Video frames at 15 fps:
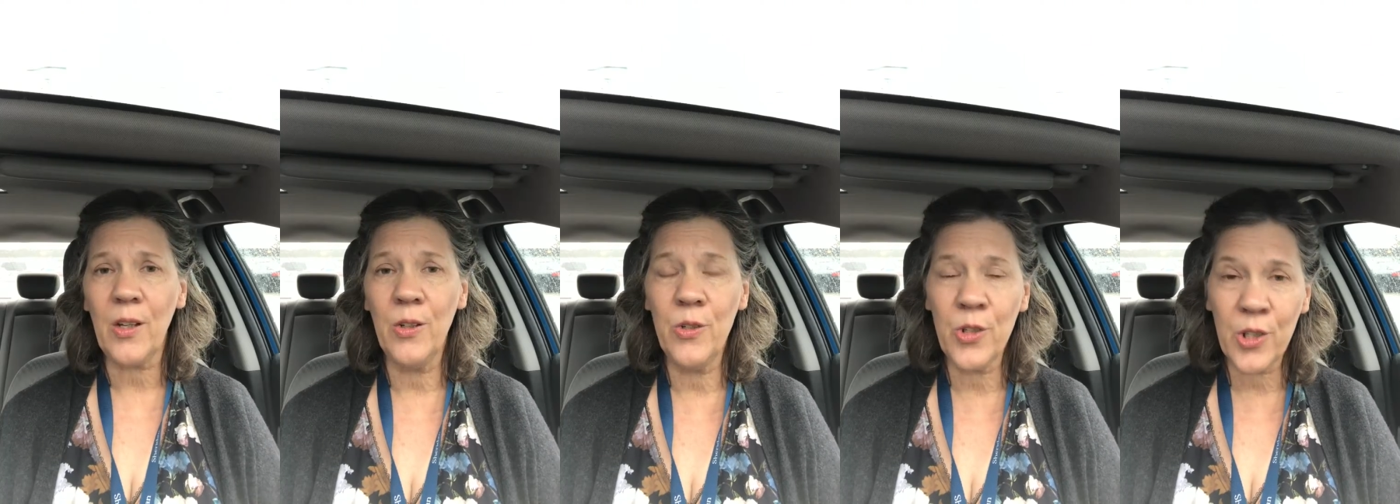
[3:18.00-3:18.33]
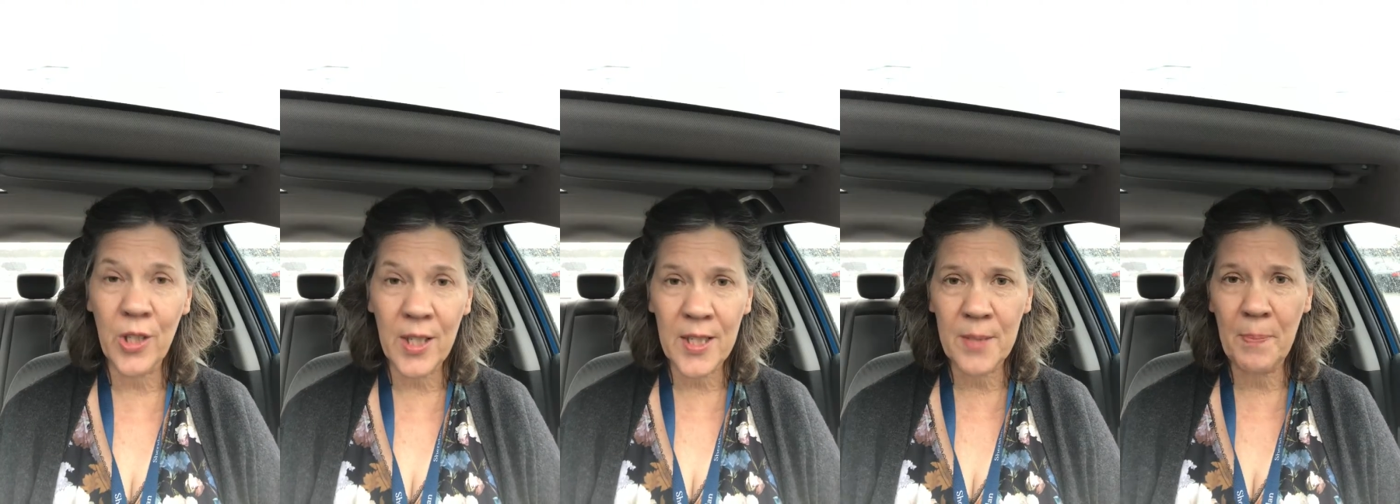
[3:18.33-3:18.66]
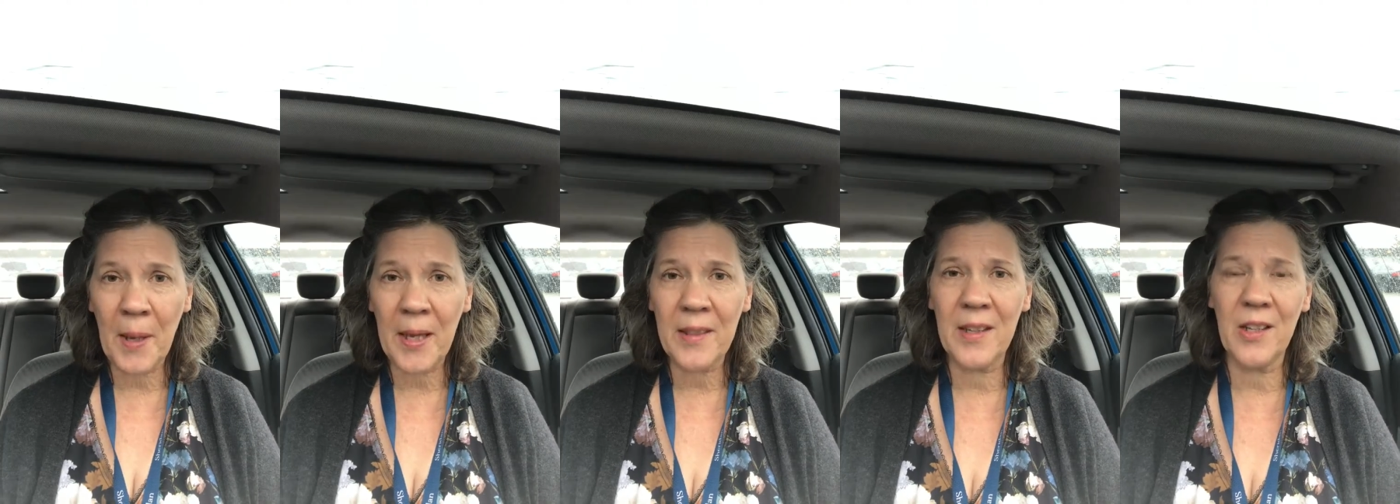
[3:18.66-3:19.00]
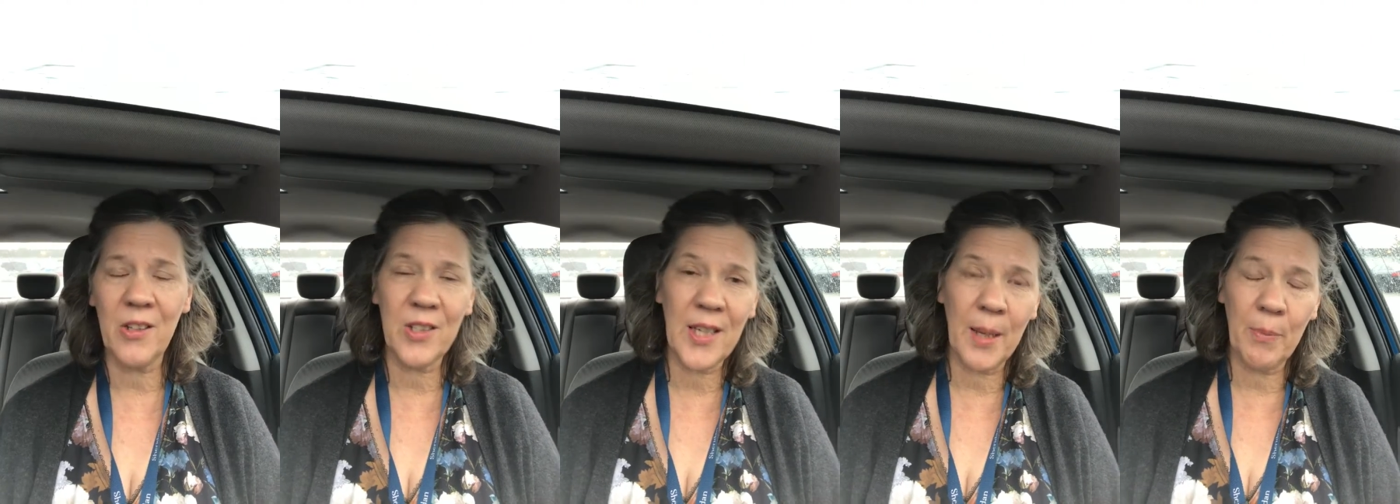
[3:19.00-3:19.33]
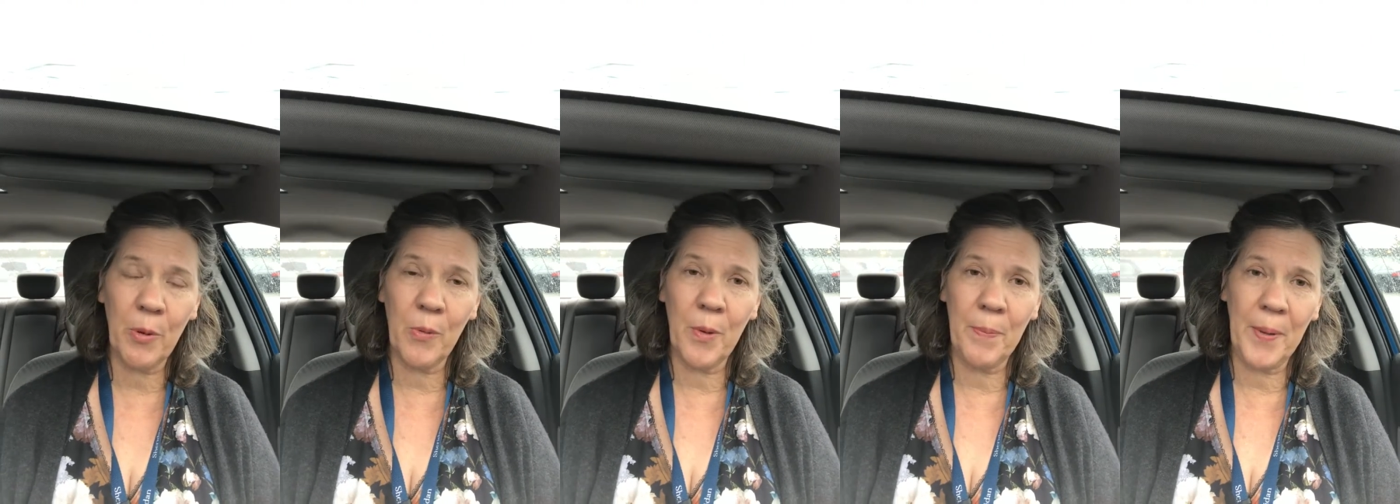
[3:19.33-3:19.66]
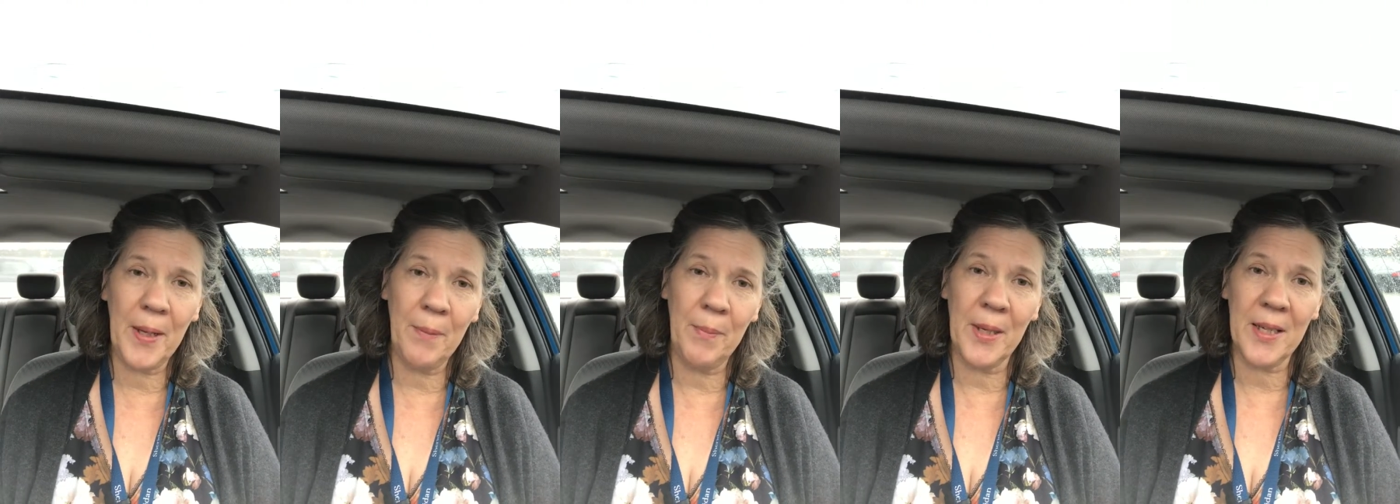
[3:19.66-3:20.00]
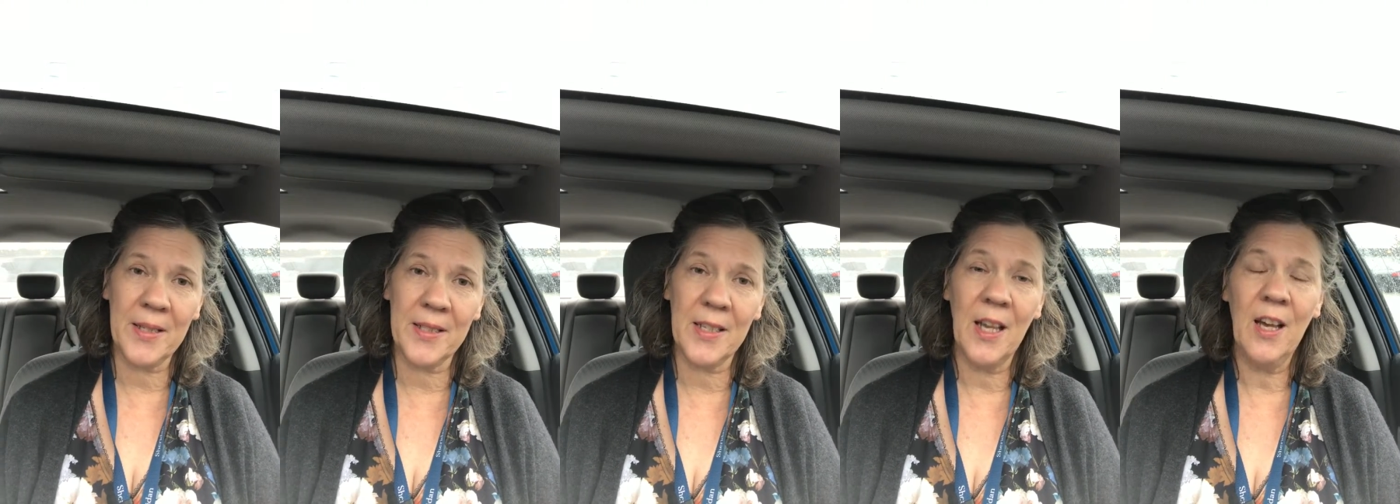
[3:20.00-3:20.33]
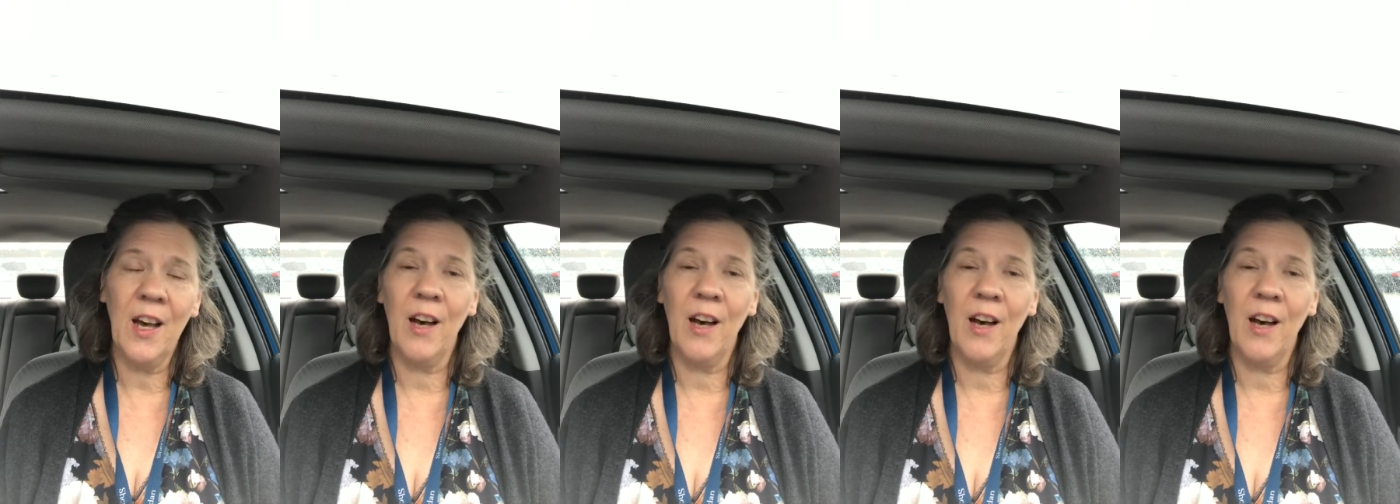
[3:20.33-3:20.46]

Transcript: You should expect that your table will be a mix